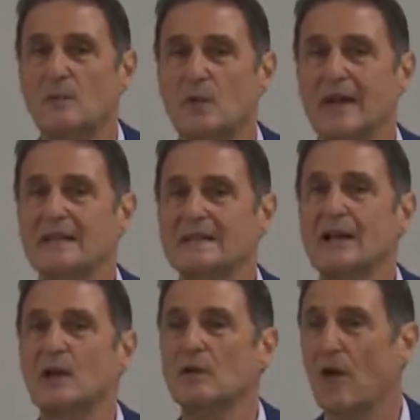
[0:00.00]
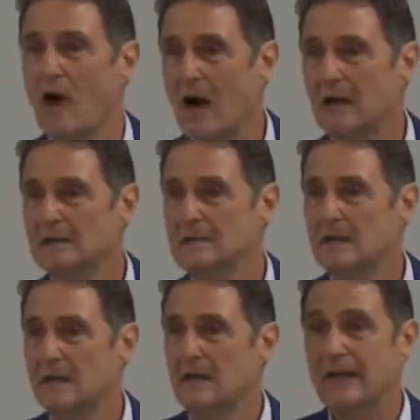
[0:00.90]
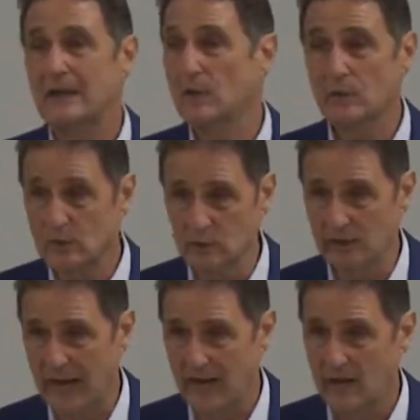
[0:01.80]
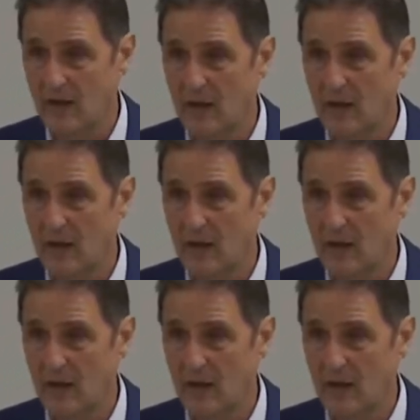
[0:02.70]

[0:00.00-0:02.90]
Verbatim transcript: brain cell loss. They don't do that.